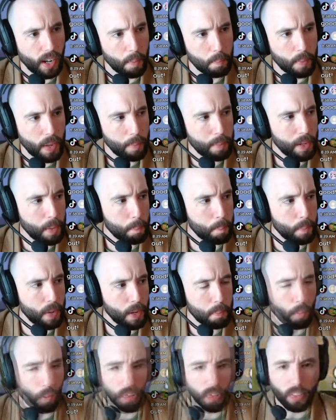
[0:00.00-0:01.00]
Maybe a
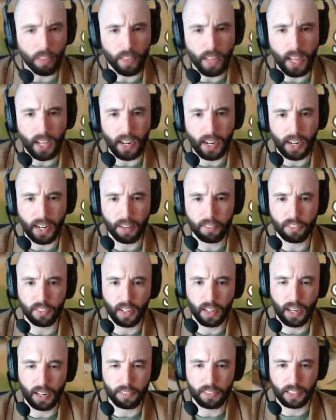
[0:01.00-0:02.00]
bit more than that. I'd have
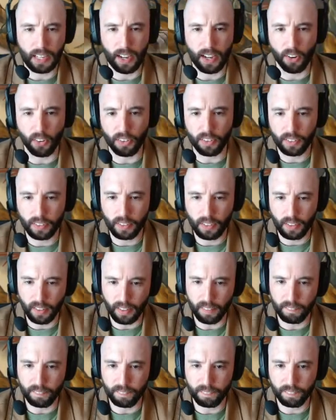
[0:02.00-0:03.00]
to count.
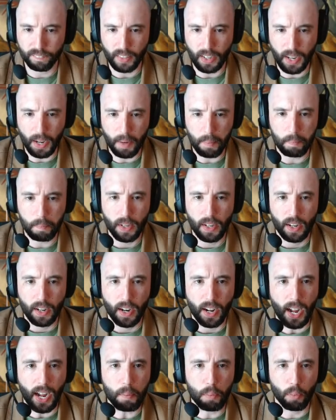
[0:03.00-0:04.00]
I'm
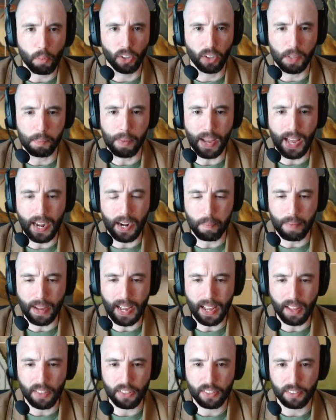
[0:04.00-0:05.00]
really bad at
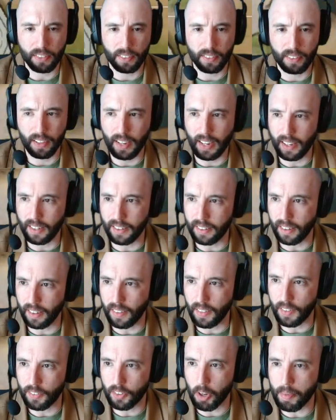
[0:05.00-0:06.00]
math, and
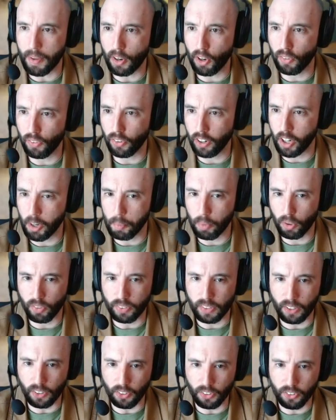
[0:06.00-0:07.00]
they've come out over a number
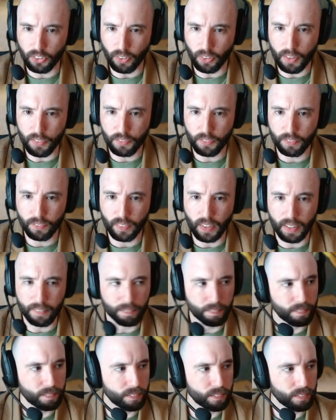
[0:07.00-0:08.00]
of years, so I'm
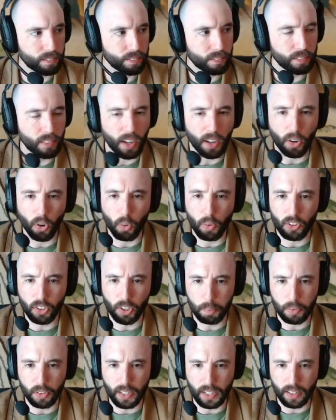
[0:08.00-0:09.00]
not always
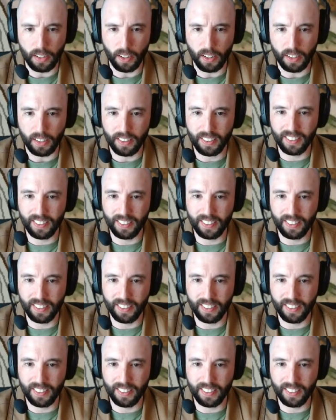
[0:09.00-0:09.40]
up to date on it.